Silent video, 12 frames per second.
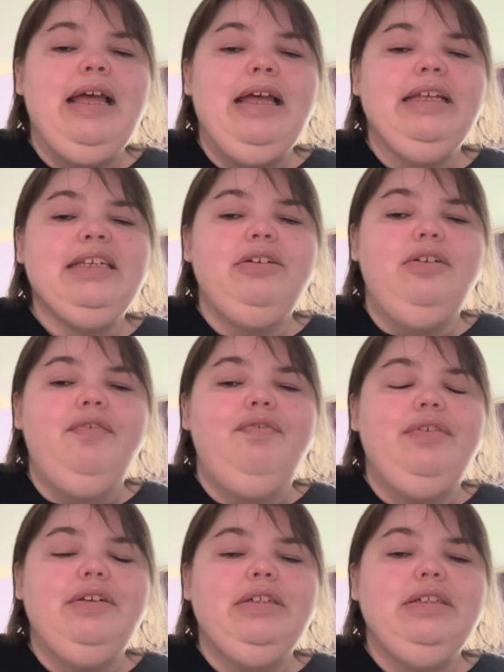sort
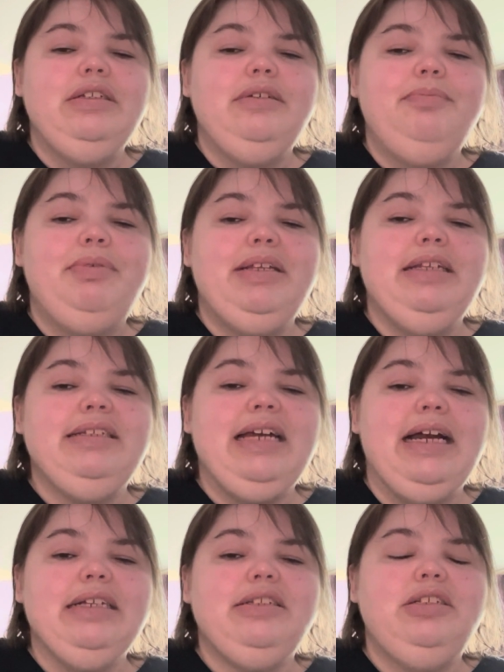of been
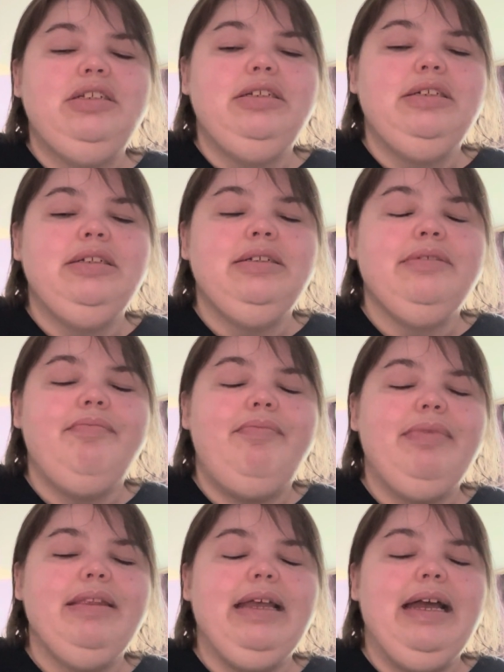attacked
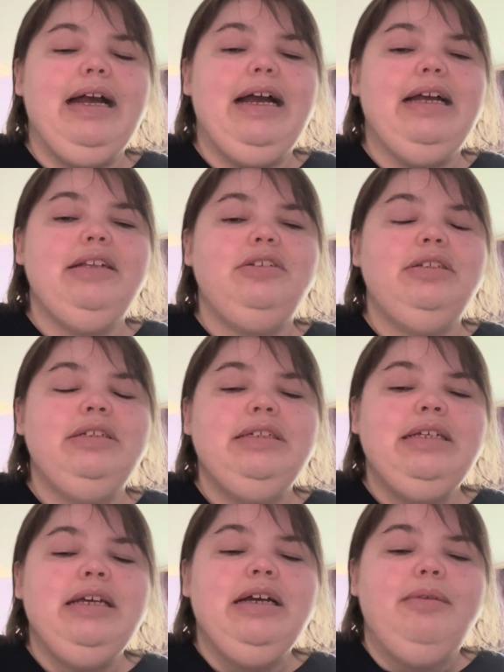and
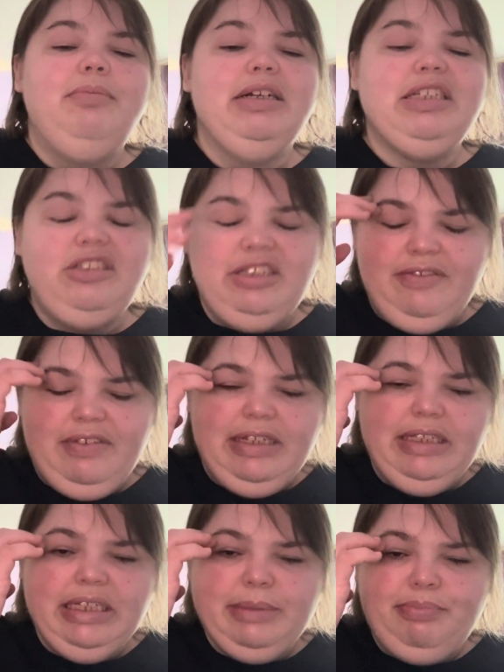Master Chief
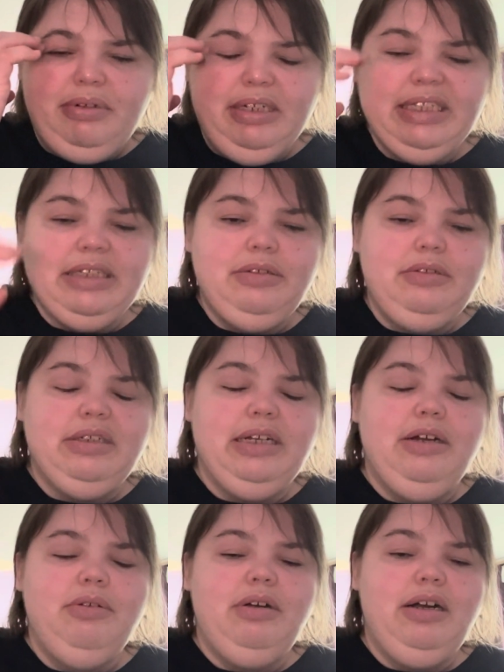and this Price
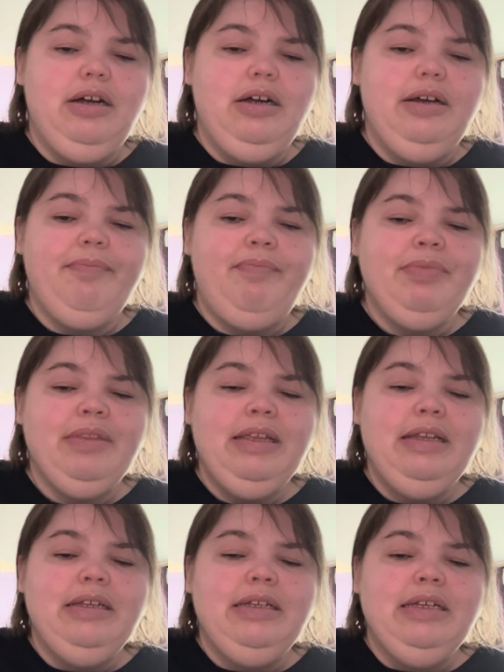girl are
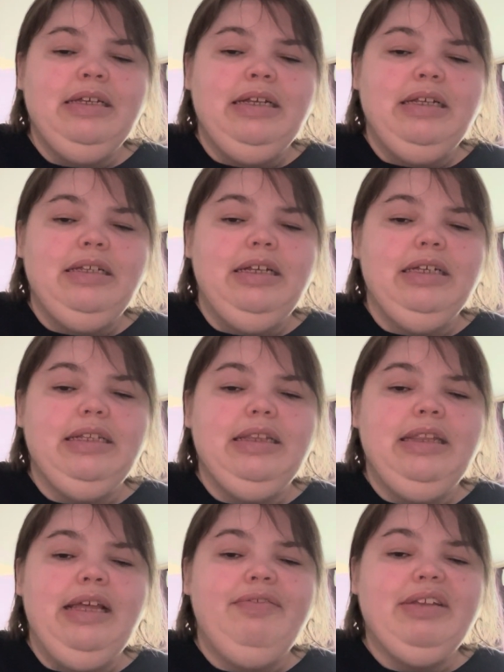like
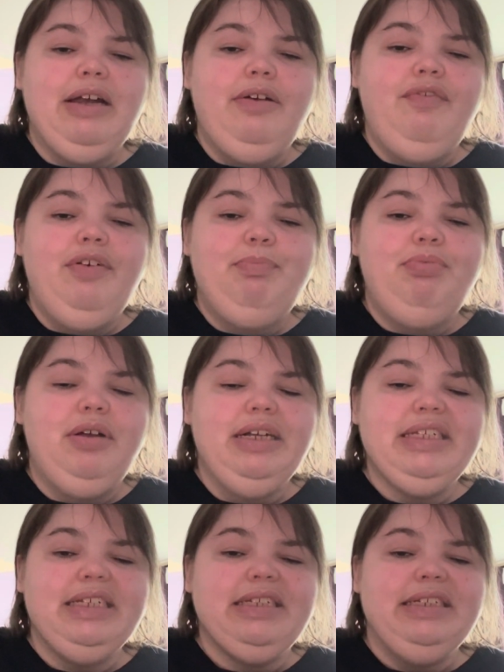left out of
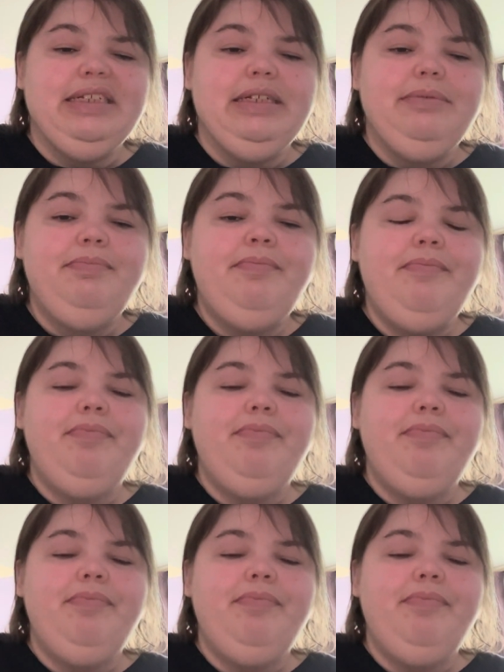Price's team.